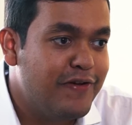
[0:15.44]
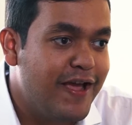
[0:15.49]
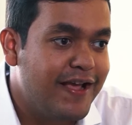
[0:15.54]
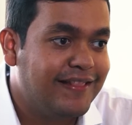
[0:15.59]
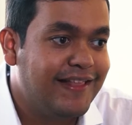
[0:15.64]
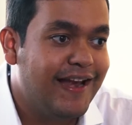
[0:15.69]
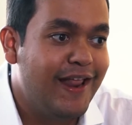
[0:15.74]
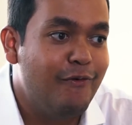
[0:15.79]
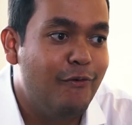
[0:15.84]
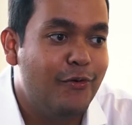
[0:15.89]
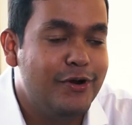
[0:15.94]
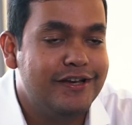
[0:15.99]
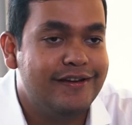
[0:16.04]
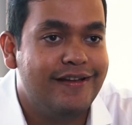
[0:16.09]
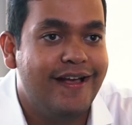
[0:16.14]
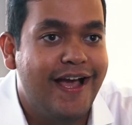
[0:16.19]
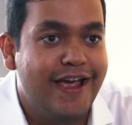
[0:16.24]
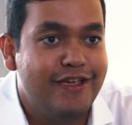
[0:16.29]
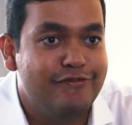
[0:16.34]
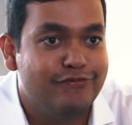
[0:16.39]
fact that I wanted
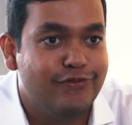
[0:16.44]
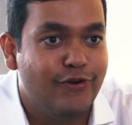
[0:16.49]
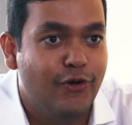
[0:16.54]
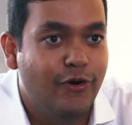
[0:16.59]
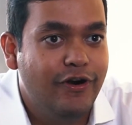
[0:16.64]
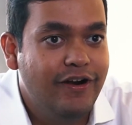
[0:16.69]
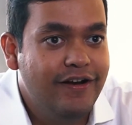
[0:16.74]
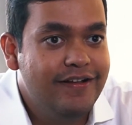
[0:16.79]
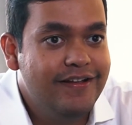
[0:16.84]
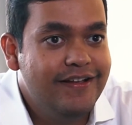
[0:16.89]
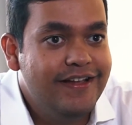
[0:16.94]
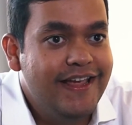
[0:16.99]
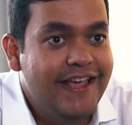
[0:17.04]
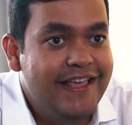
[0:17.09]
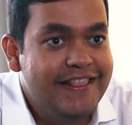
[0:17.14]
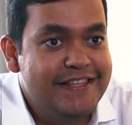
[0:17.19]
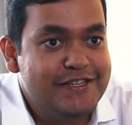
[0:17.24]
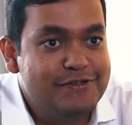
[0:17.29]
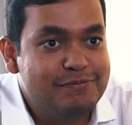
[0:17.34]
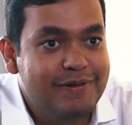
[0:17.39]
a high floor
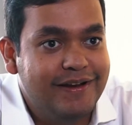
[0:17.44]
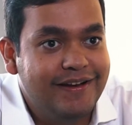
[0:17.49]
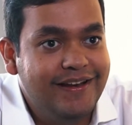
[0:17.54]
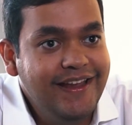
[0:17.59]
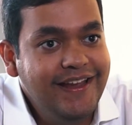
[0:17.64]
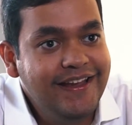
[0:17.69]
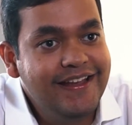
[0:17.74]
in this building.